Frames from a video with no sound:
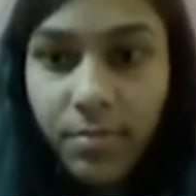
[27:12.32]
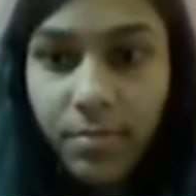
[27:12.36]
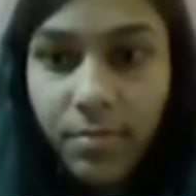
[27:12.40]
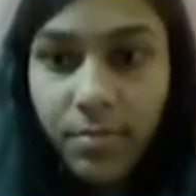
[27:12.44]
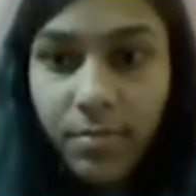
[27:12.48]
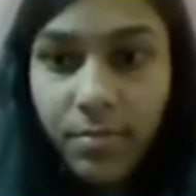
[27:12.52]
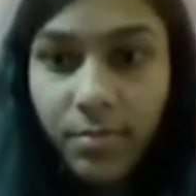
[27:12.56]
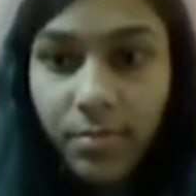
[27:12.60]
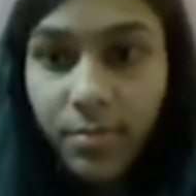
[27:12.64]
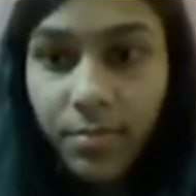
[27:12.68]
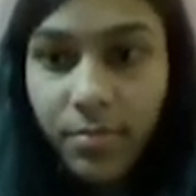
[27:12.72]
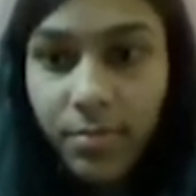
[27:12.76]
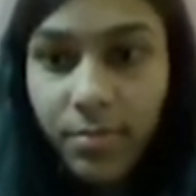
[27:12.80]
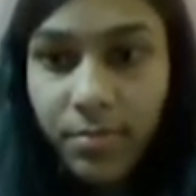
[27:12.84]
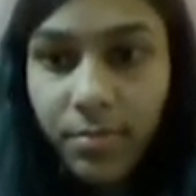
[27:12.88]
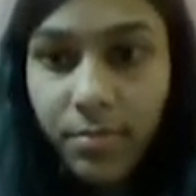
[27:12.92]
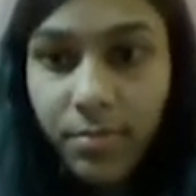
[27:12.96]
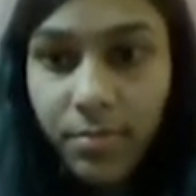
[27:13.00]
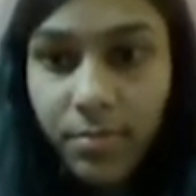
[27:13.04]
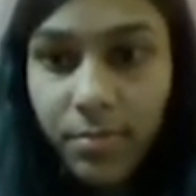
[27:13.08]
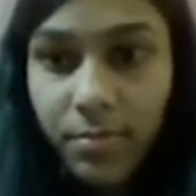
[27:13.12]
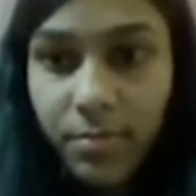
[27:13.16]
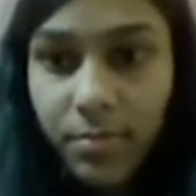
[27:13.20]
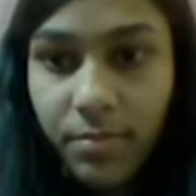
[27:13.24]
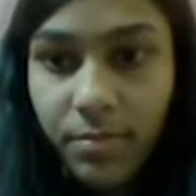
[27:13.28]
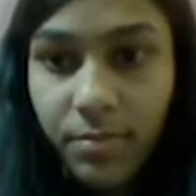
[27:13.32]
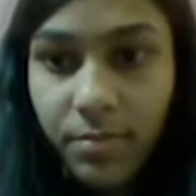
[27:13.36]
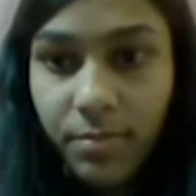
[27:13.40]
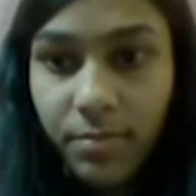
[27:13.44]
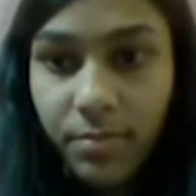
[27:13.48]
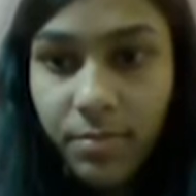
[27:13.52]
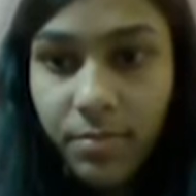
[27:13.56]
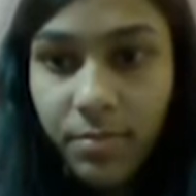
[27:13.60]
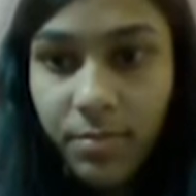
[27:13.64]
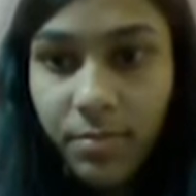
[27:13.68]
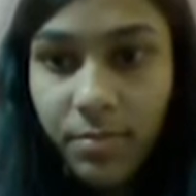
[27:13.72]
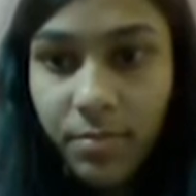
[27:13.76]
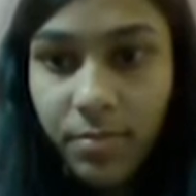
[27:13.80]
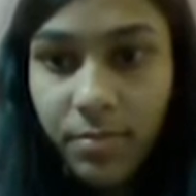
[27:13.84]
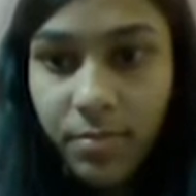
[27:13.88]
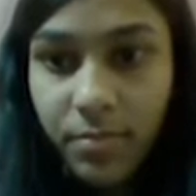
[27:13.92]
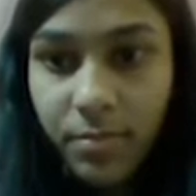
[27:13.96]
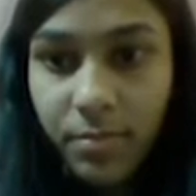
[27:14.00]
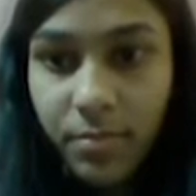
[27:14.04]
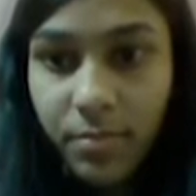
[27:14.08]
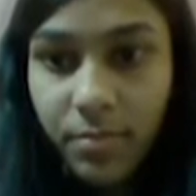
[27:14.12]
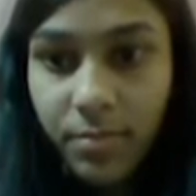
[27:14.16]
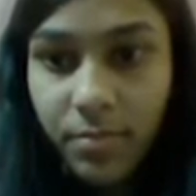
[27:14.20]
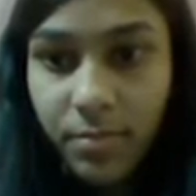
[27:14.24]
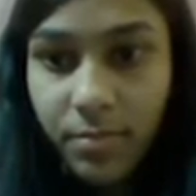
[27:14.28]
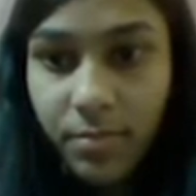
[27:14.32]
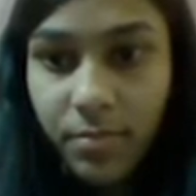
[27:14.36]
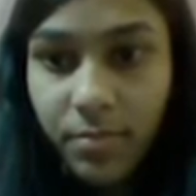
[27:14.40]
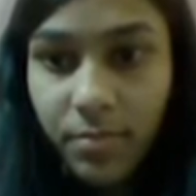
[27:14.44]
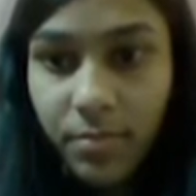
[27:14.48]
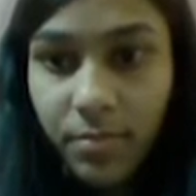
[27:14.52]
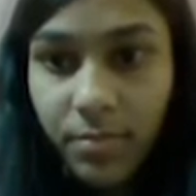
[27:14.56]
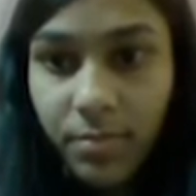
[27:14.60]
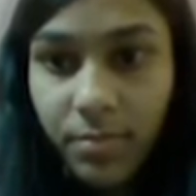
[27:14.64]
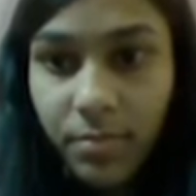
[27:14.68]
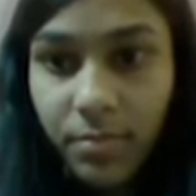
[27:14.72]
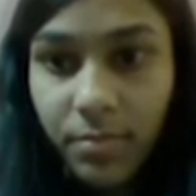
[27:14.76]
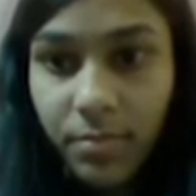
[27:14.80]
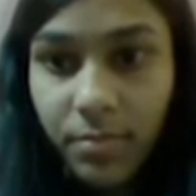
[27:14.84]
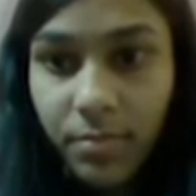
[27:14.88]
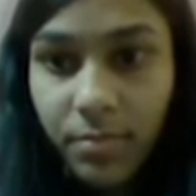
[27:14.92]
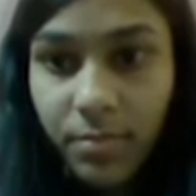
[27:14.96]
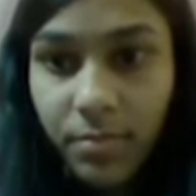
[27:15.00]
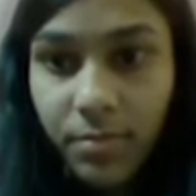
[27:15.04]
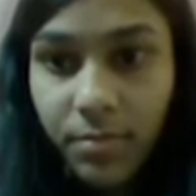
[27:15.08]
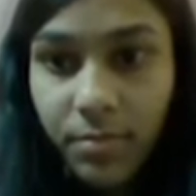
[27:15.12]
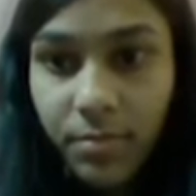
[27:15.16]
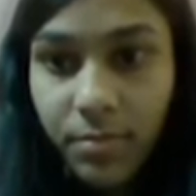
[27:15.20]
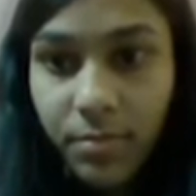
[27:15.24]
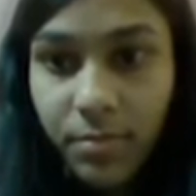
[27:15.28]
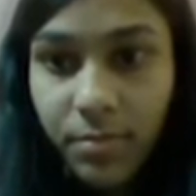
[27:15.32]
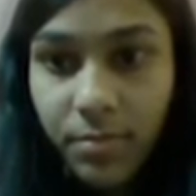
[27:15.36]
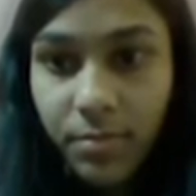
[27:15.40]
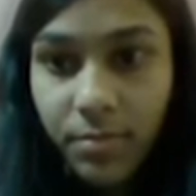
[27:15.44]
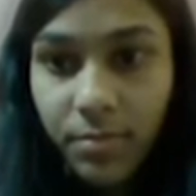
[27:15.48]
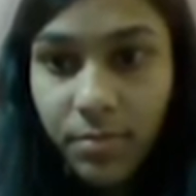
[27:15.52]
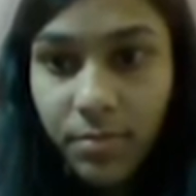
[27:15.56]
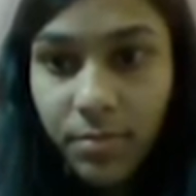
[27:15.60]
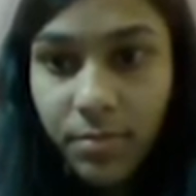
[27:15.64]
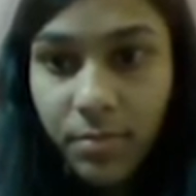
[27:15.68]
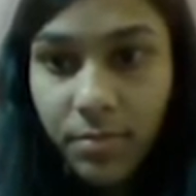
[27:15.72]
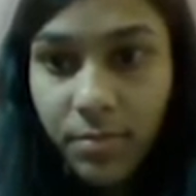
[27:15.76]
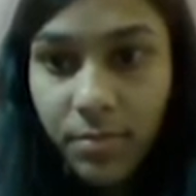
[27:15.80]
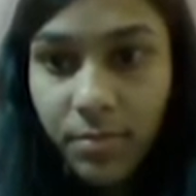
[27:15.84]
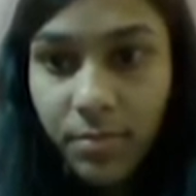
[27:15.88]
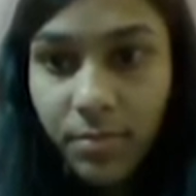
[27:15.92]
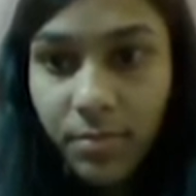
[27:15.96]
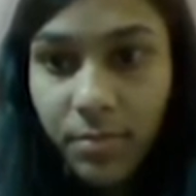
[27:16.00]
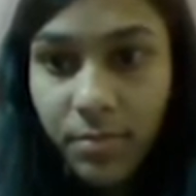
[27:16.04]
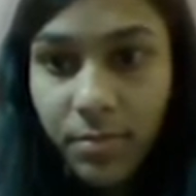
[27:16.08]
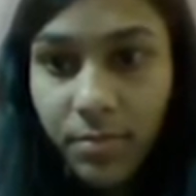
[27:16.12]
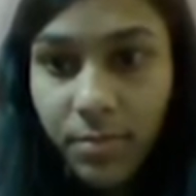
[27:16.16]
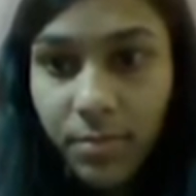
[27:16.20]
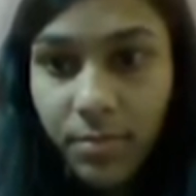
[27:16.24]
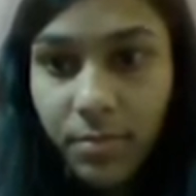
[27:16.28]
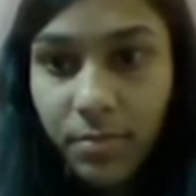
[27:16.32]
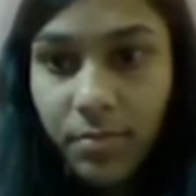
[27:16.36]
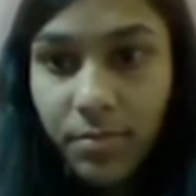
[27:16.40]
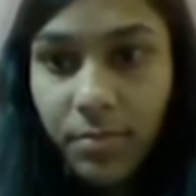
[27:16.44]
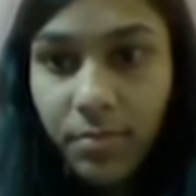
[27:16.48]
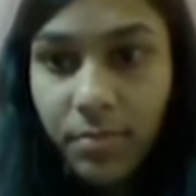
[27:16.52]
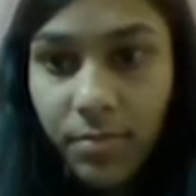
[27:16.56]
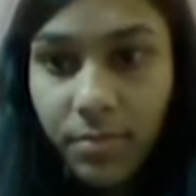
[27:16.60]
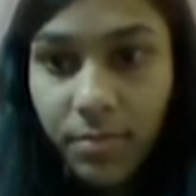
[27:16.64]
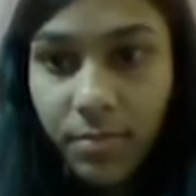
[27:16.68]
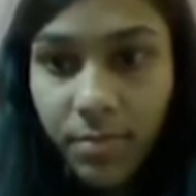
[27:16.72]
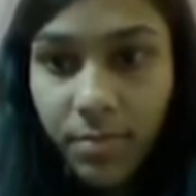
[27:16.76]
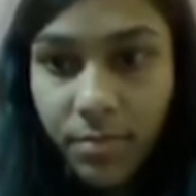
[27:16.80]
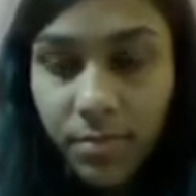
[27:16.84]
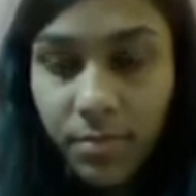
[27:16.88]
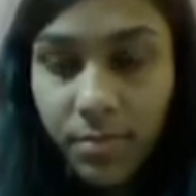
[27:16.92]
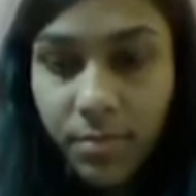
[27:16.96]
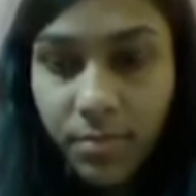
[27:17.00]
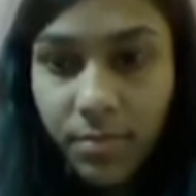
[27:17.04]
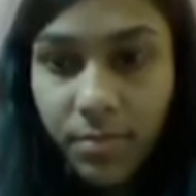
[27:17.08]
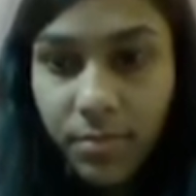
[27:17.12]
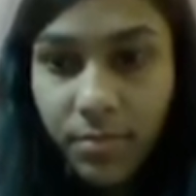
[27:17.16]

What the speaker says: (silent)